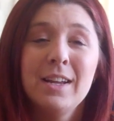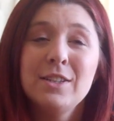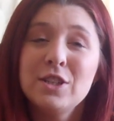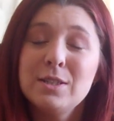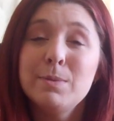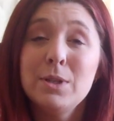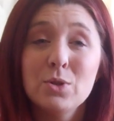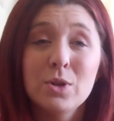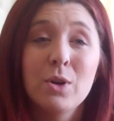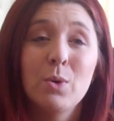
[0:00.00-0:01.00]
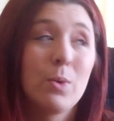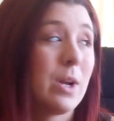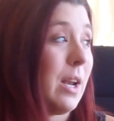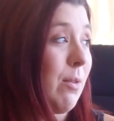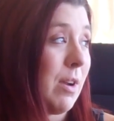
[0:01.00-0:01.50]
she's been doing
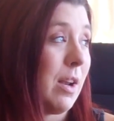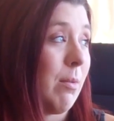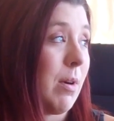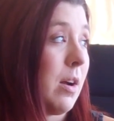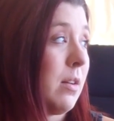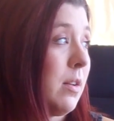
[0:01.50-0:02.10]
really well.